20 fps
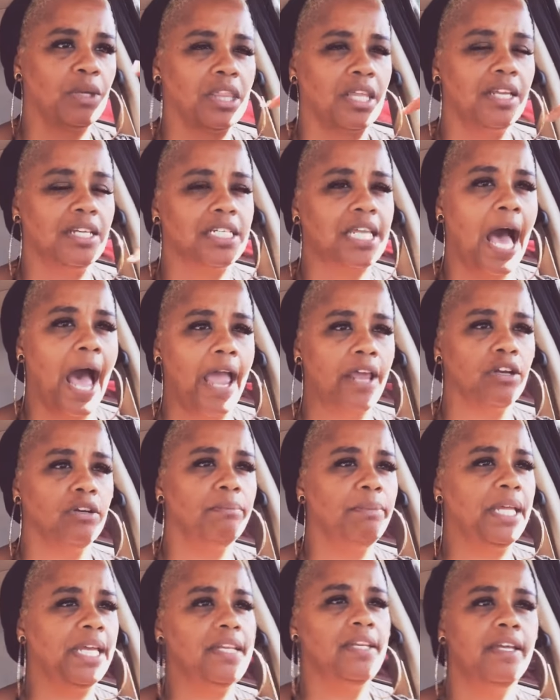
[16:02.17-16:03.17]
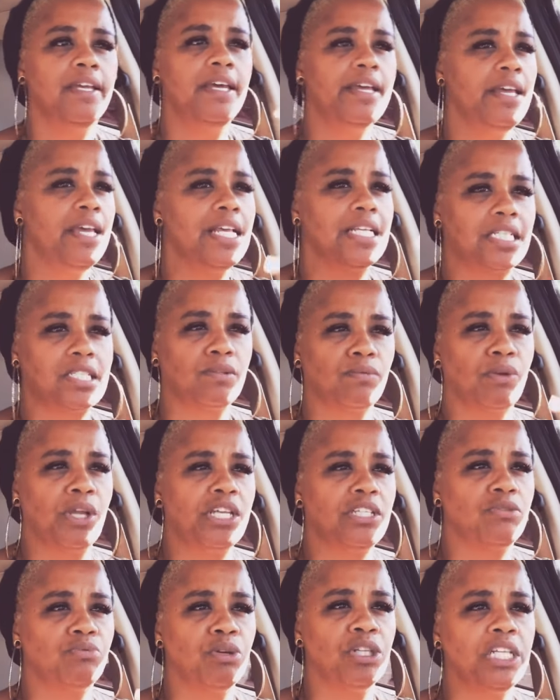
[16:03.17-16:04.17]
with entitlement
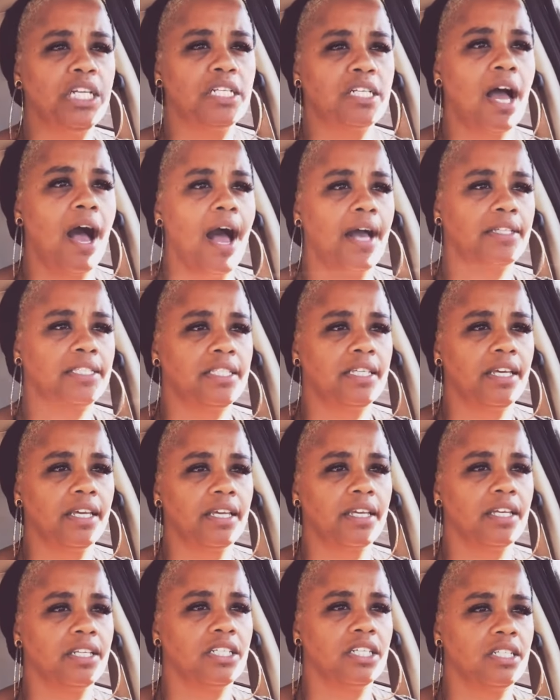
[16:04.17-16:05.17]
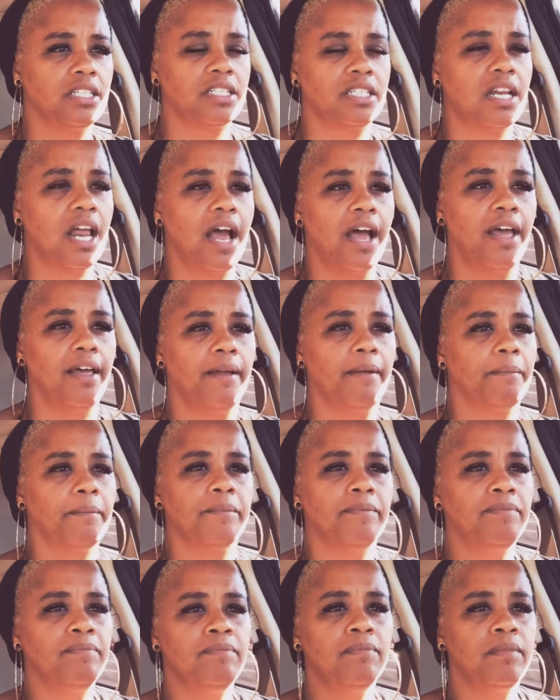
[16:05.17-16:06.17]
is really toxic. It is not.
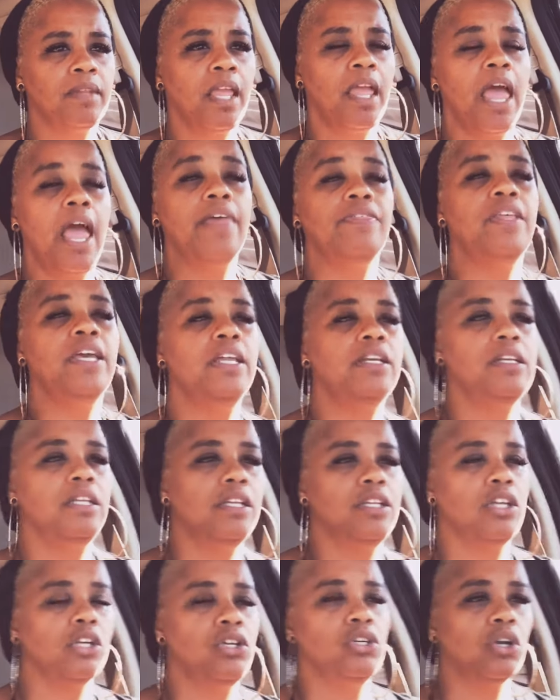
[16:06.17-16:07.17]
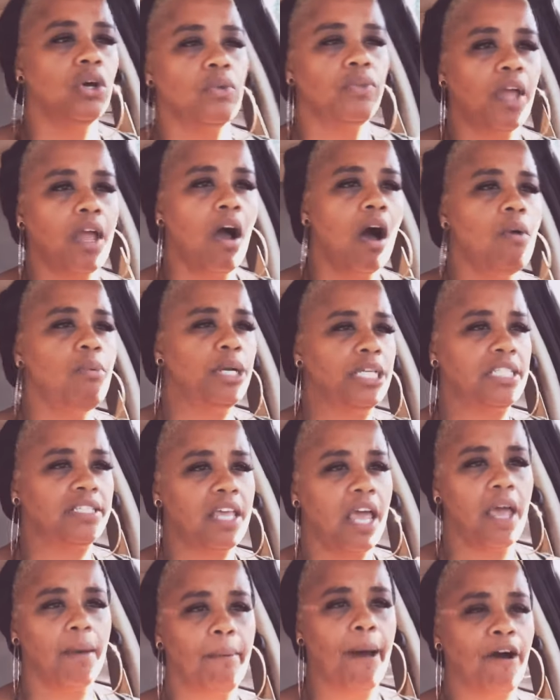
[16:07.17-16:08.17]
And then, you know, they always
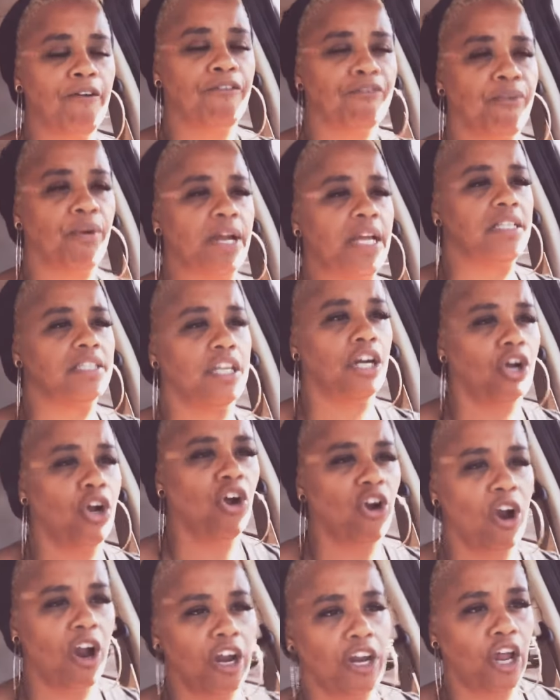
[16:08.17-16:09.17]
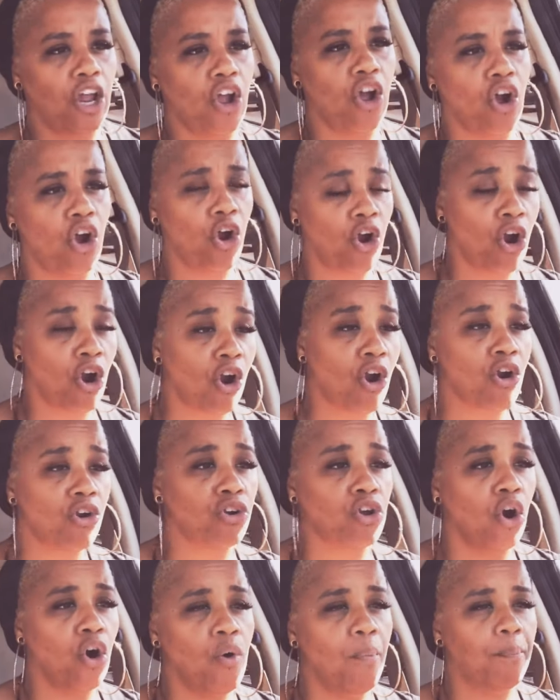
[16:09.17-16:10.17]
say about friends, and I
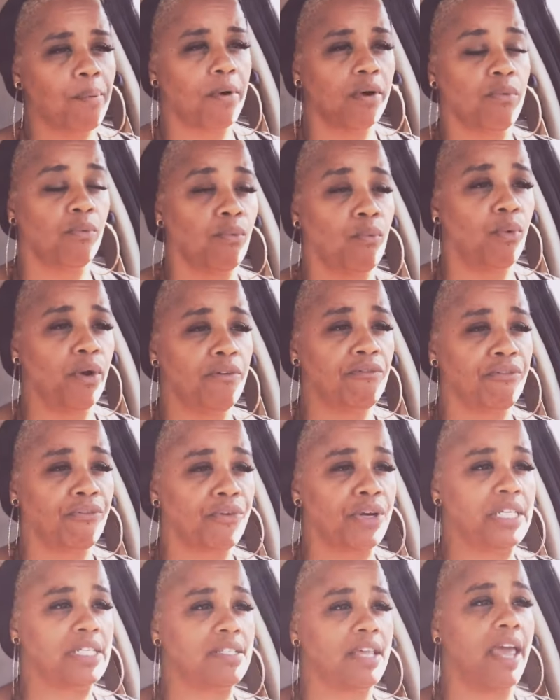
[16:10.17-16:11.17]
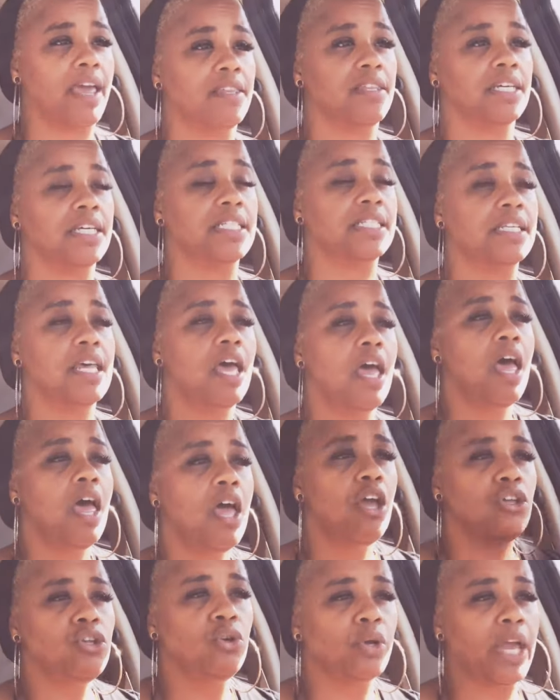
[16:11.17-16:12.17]
heard Oprah Winfrey say this:
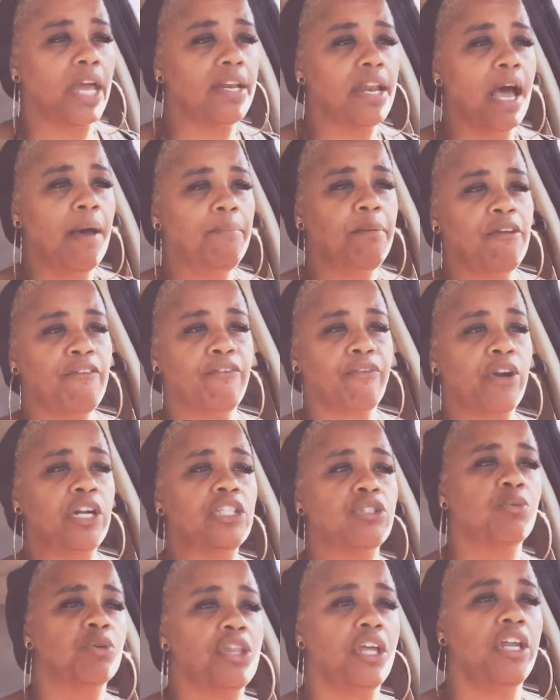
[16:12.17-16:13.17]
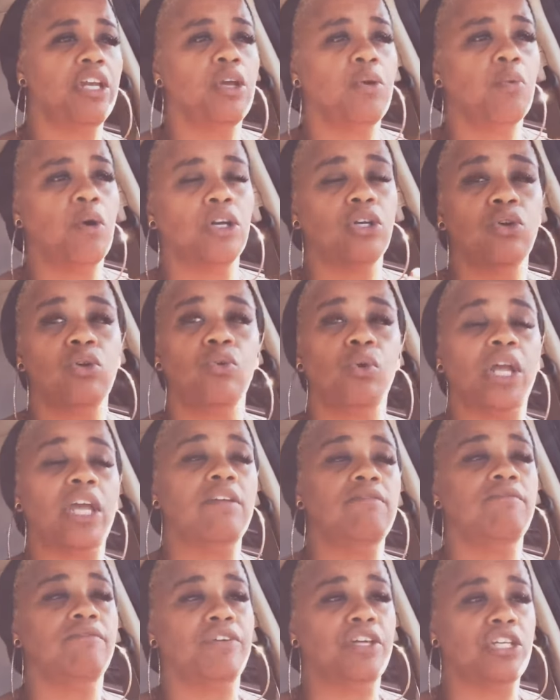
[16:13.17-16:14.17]
you cannot be friends with anyone who
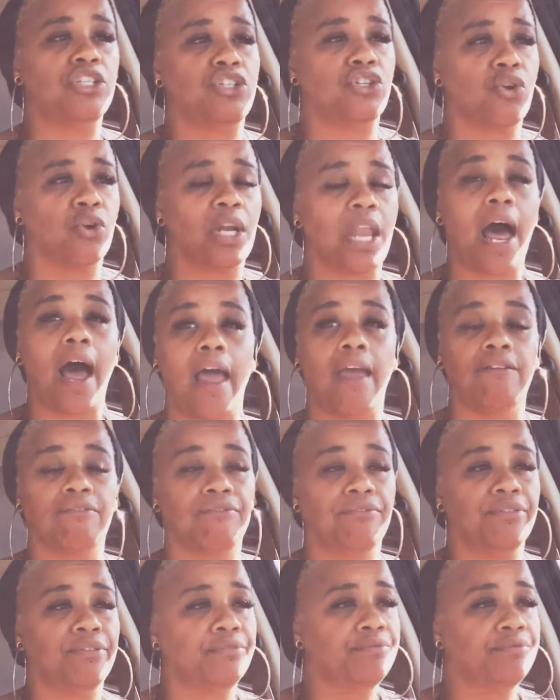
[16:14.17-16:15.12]
envies your life.